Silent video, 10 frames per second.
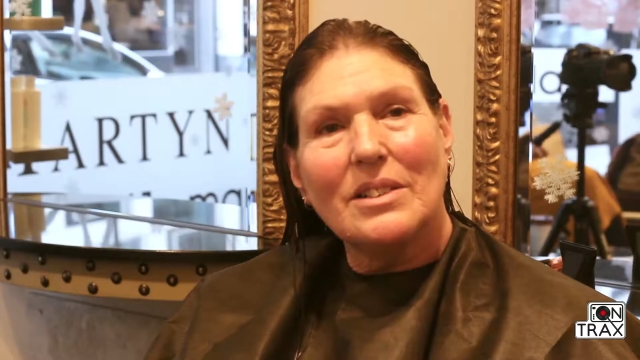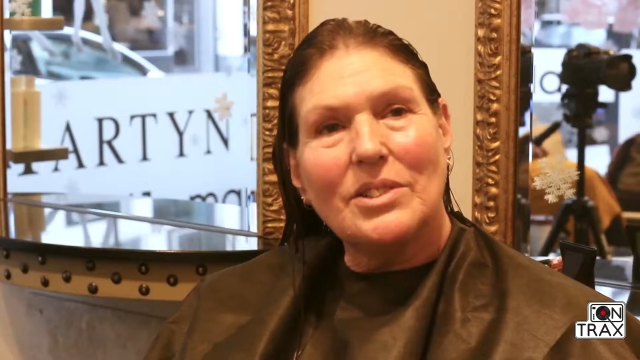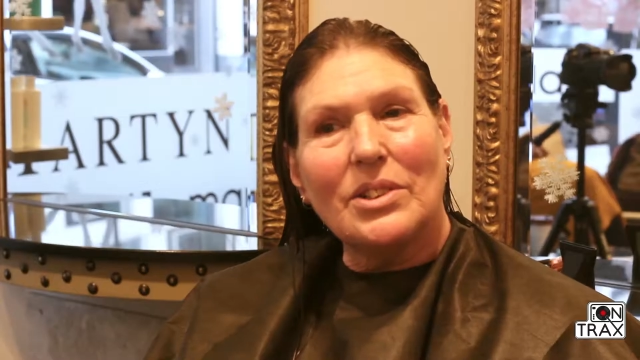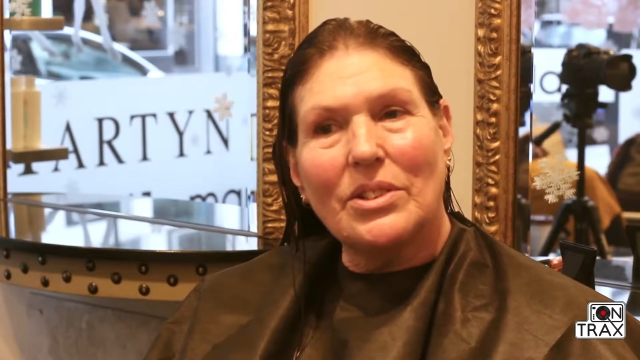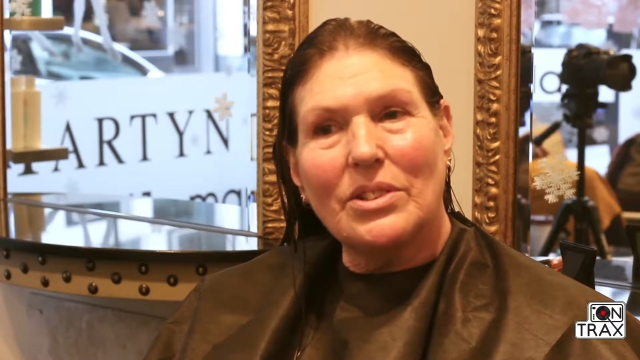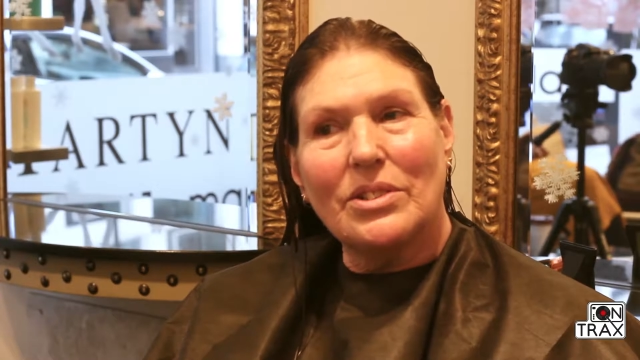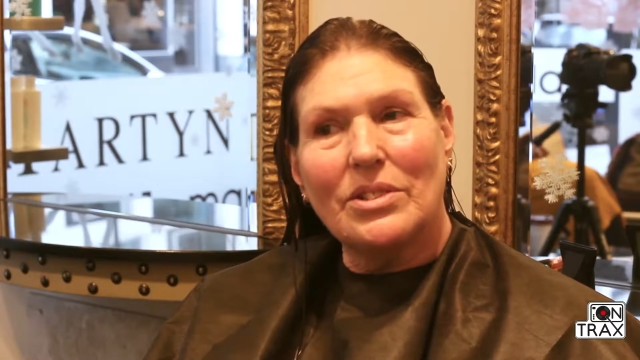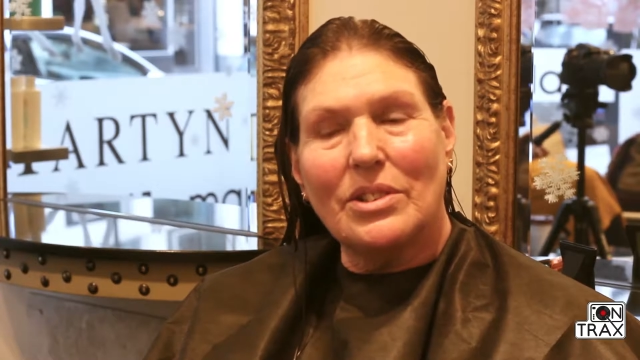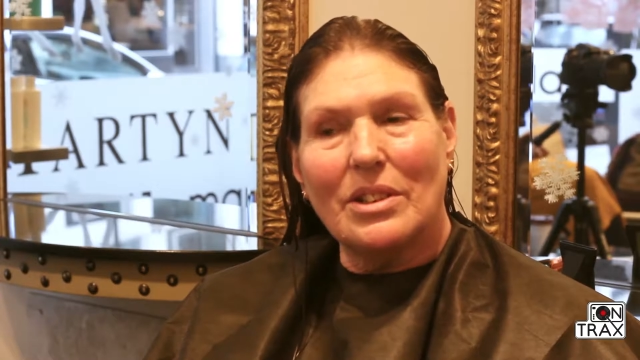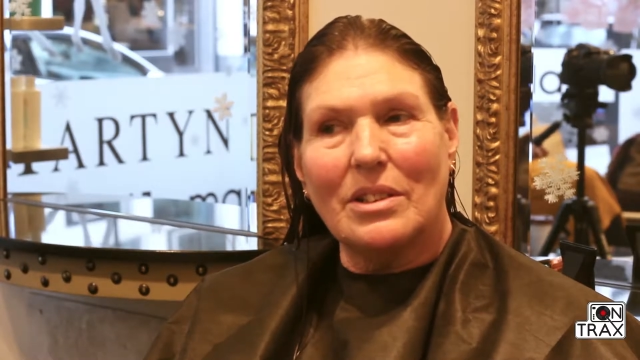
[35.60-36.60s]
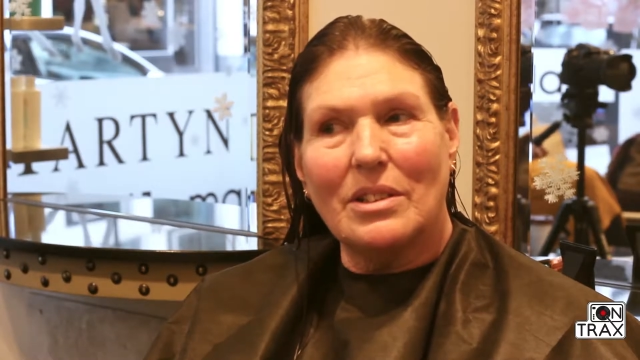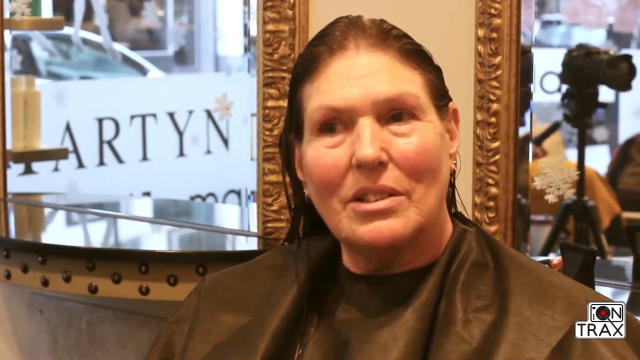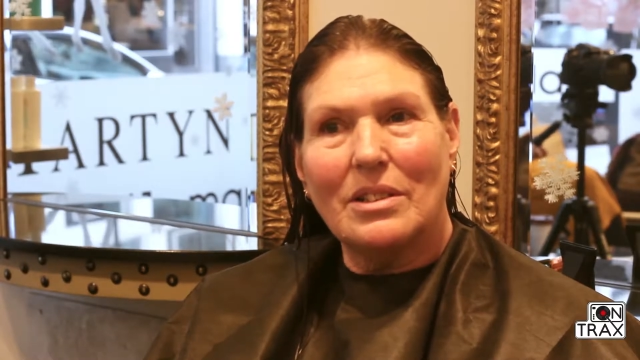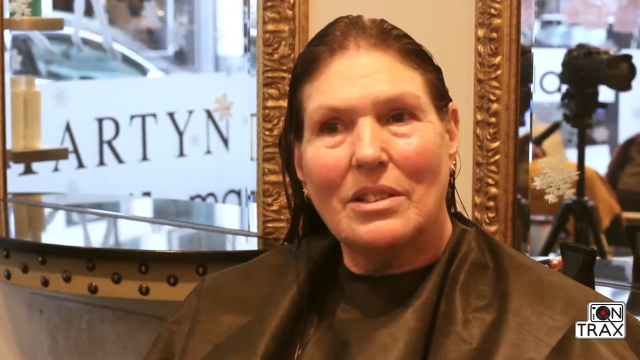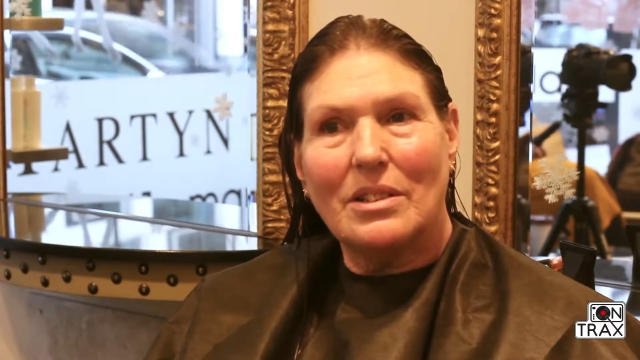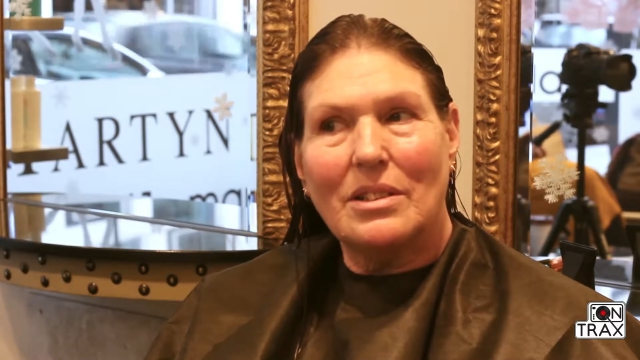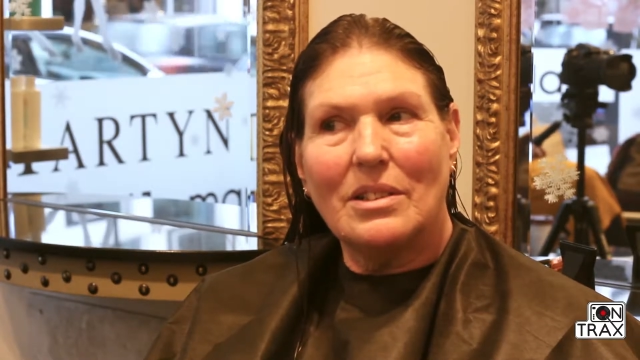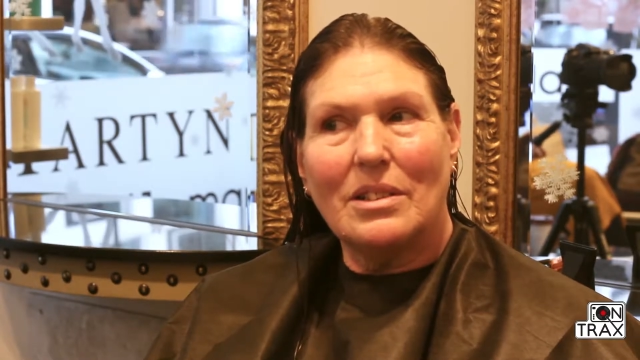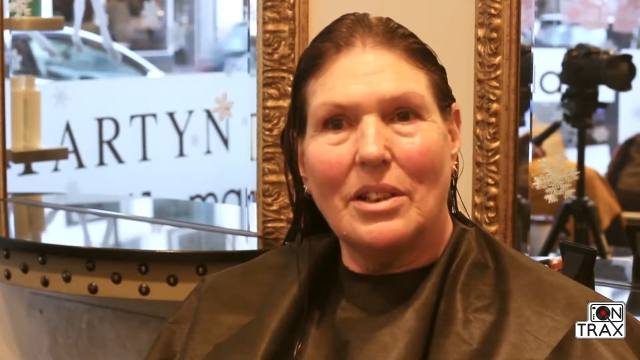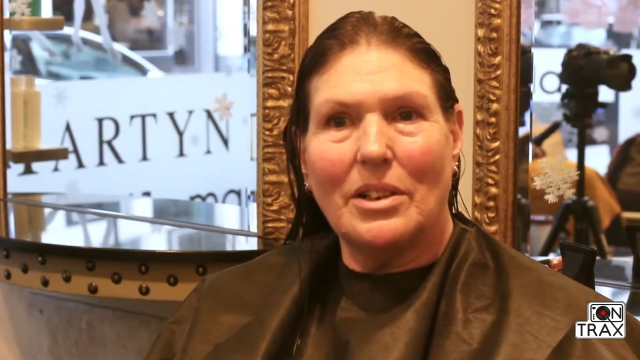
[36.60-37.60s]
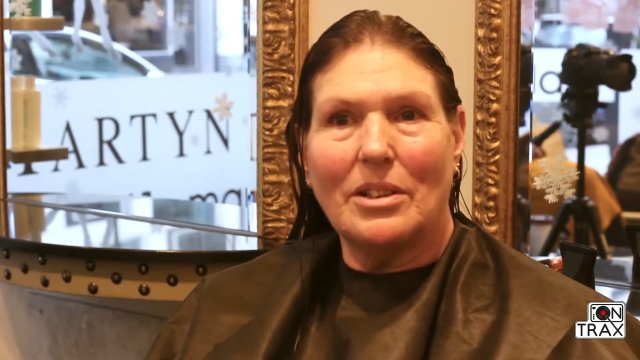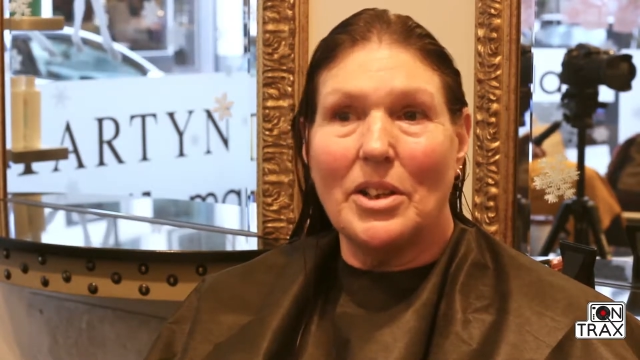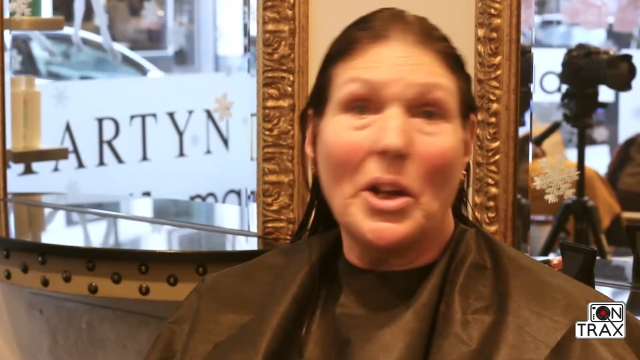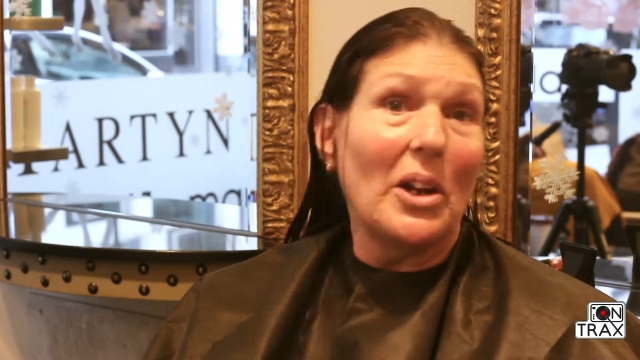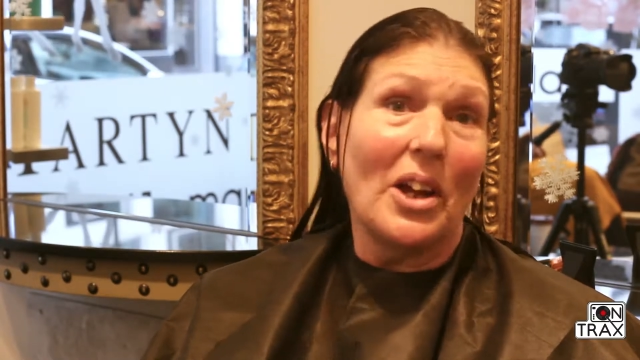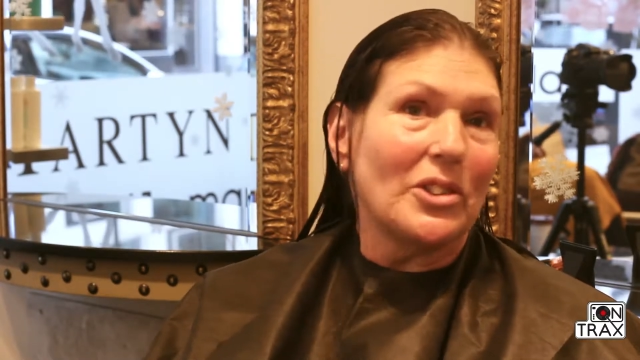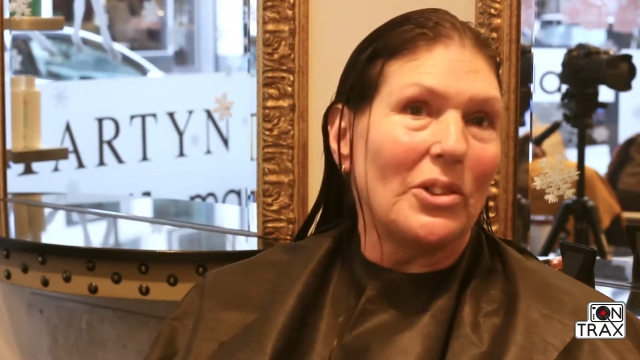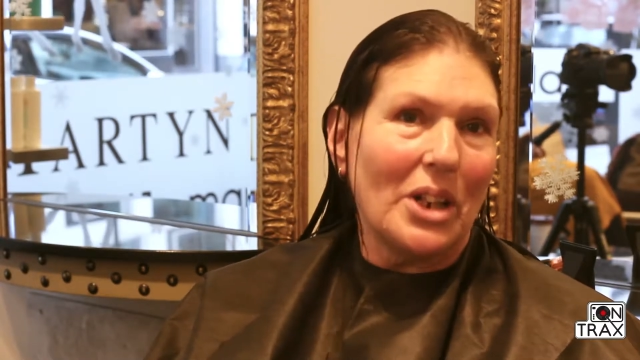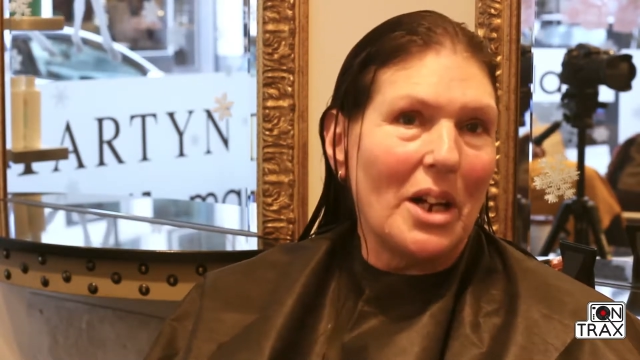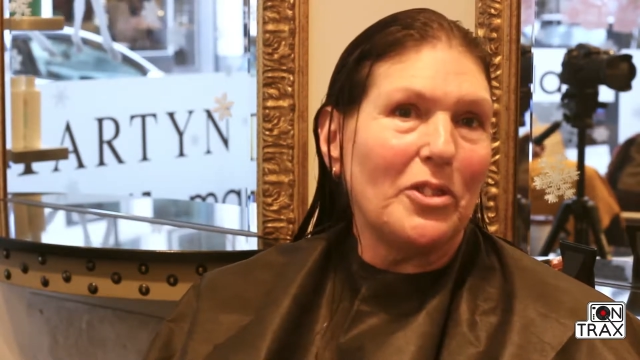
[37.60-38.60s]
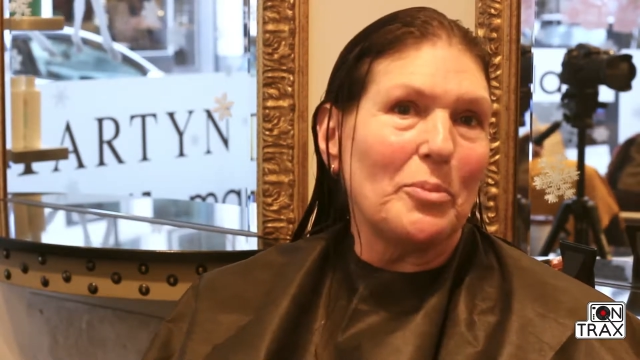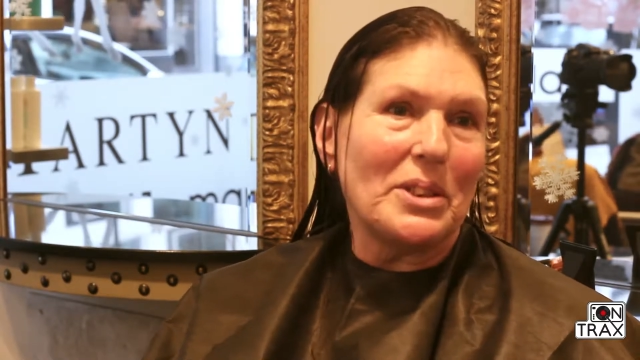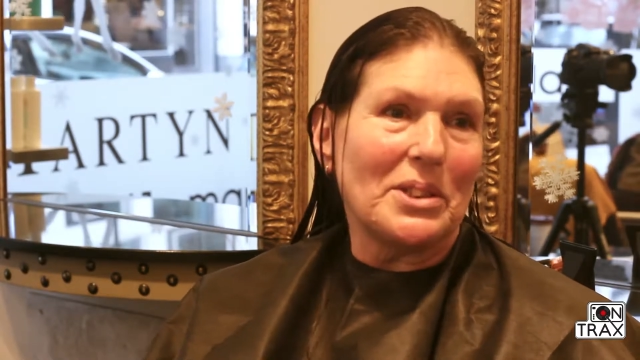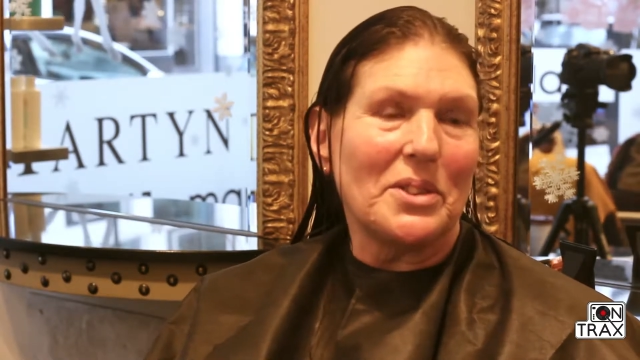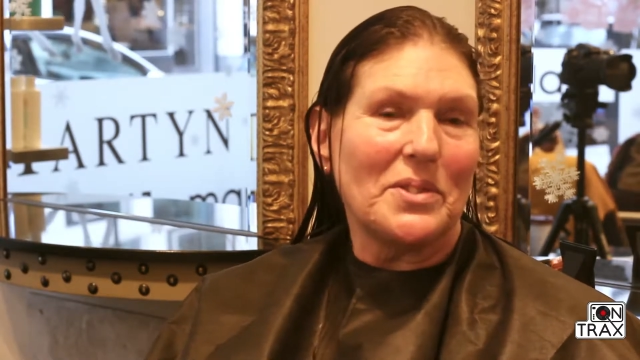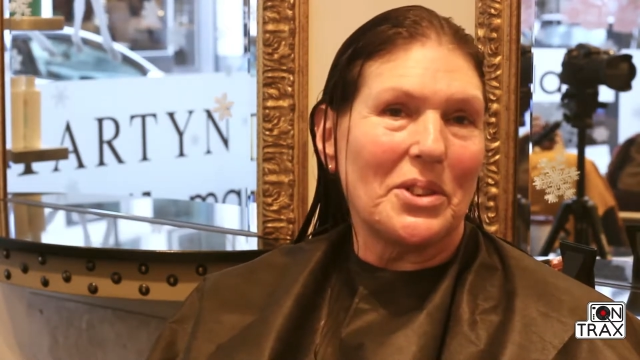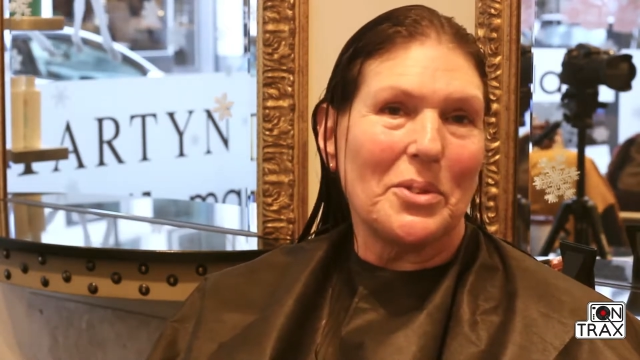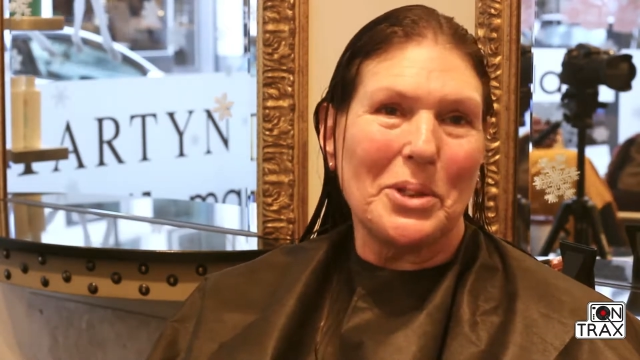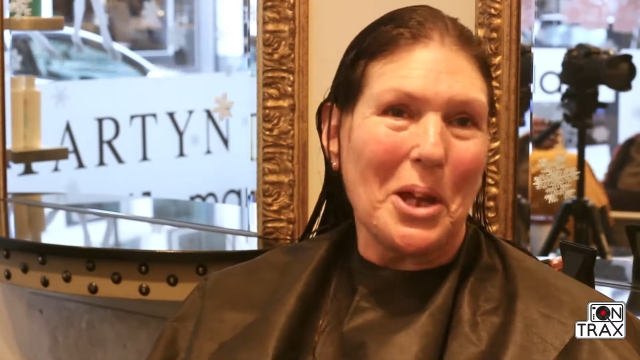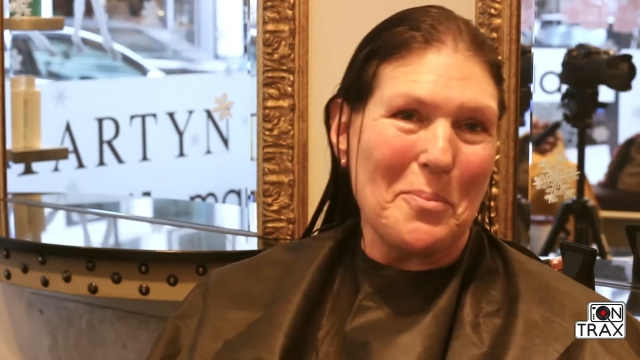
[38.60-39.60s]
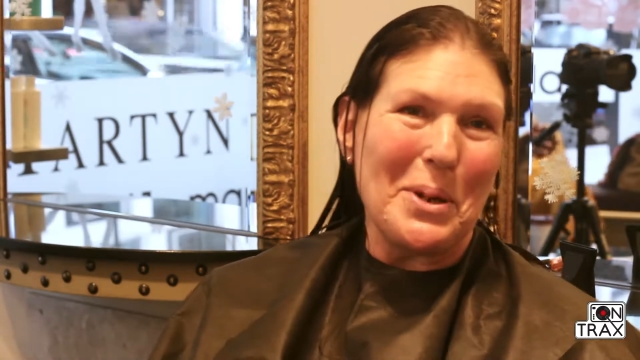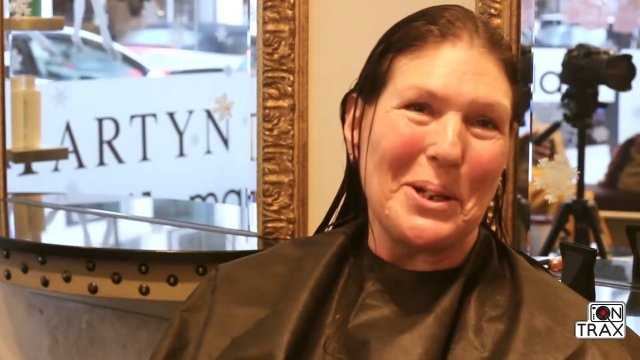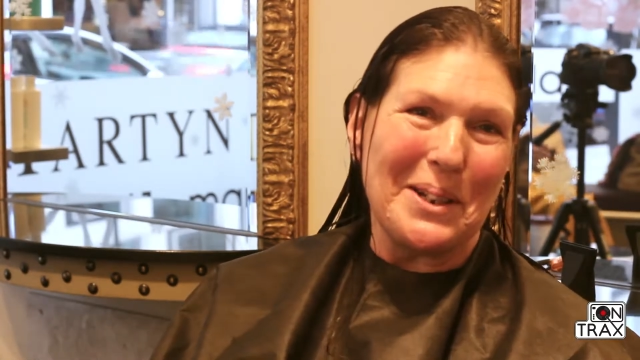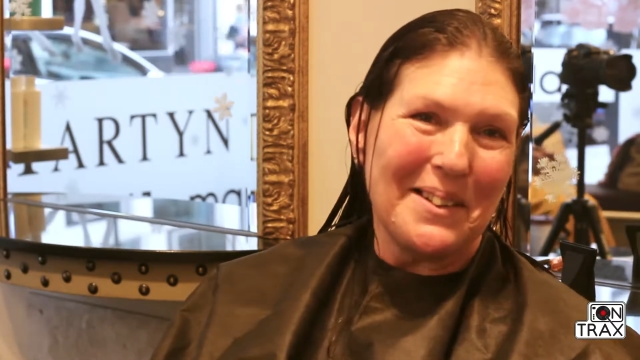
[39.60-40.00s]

So, uh, uh, and I like to look after myself. So without money,